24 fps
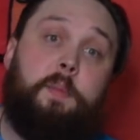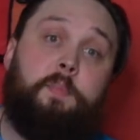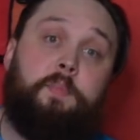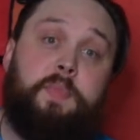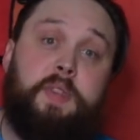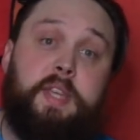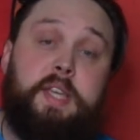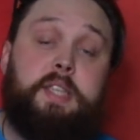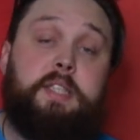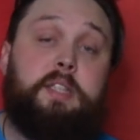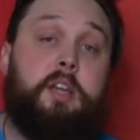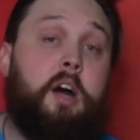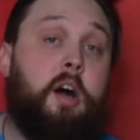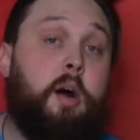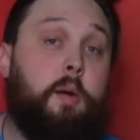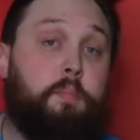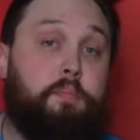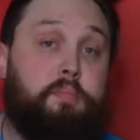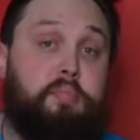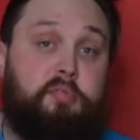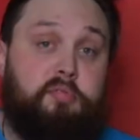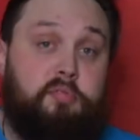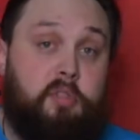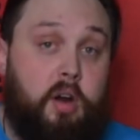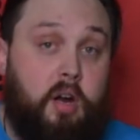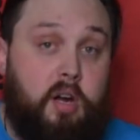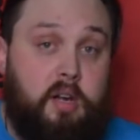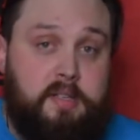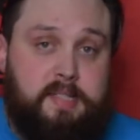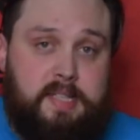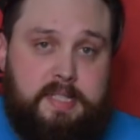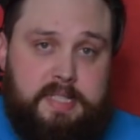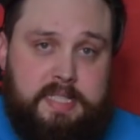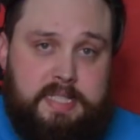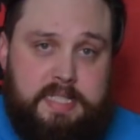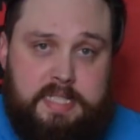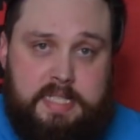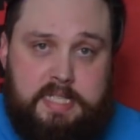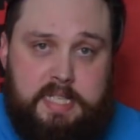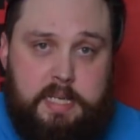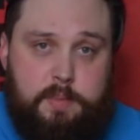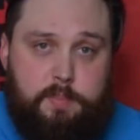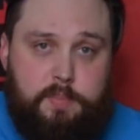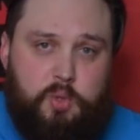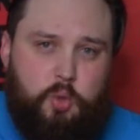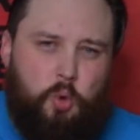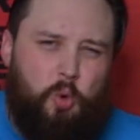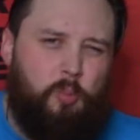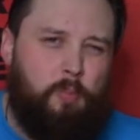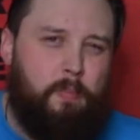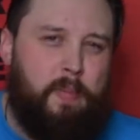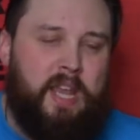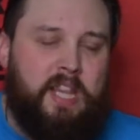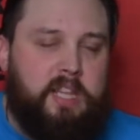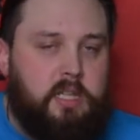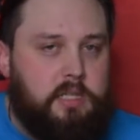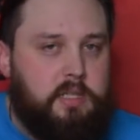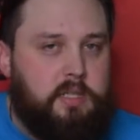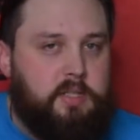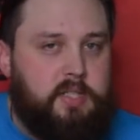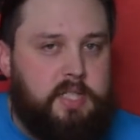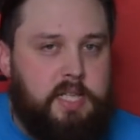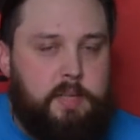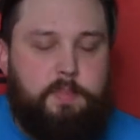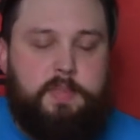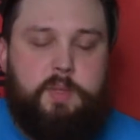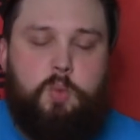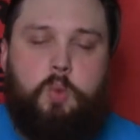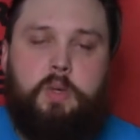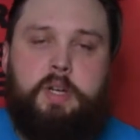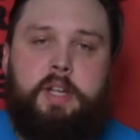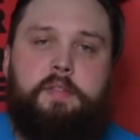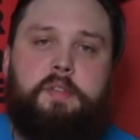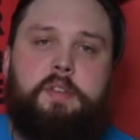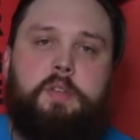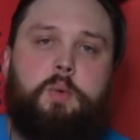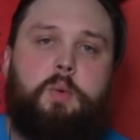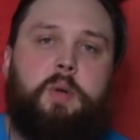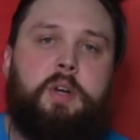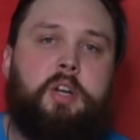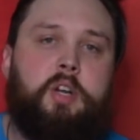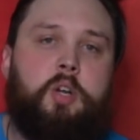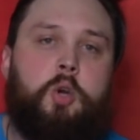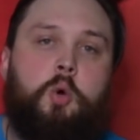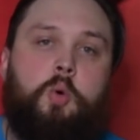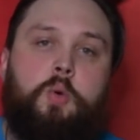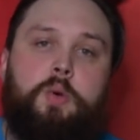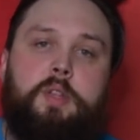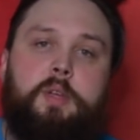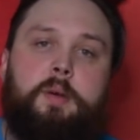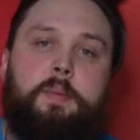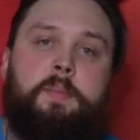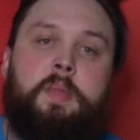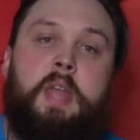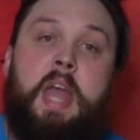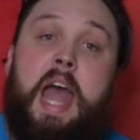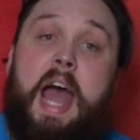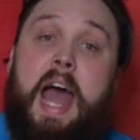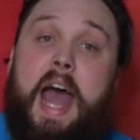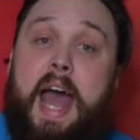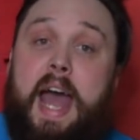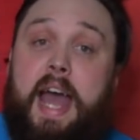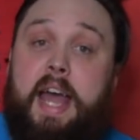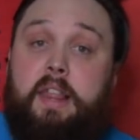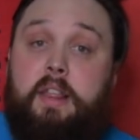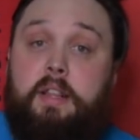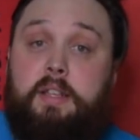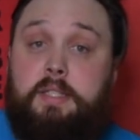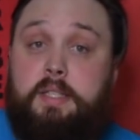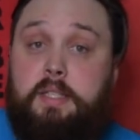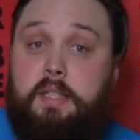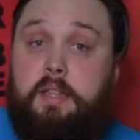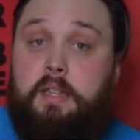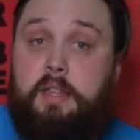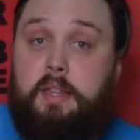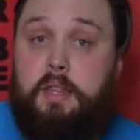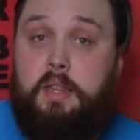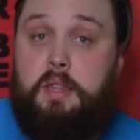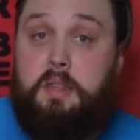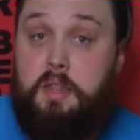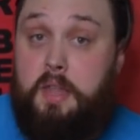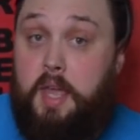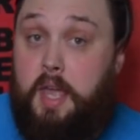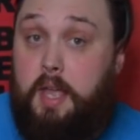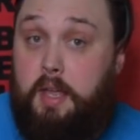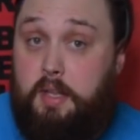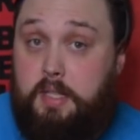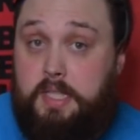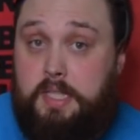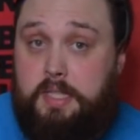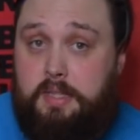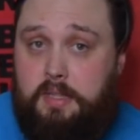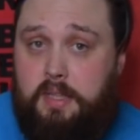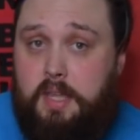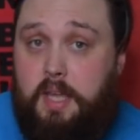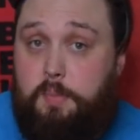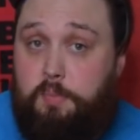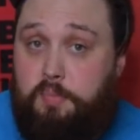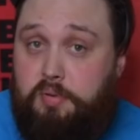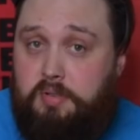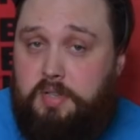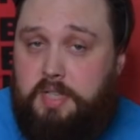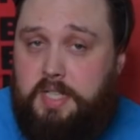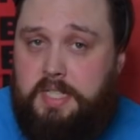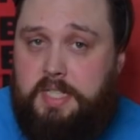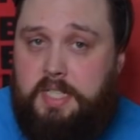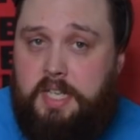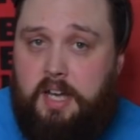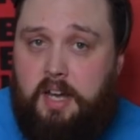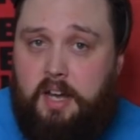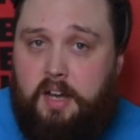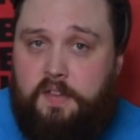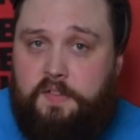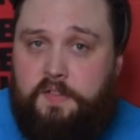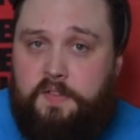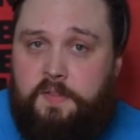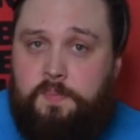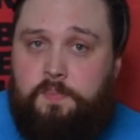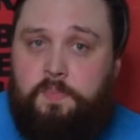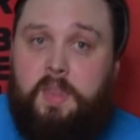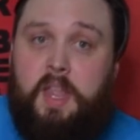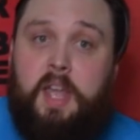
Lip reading: These are brass zips or metal zips, whatever you want to call them, and they're pretty tough.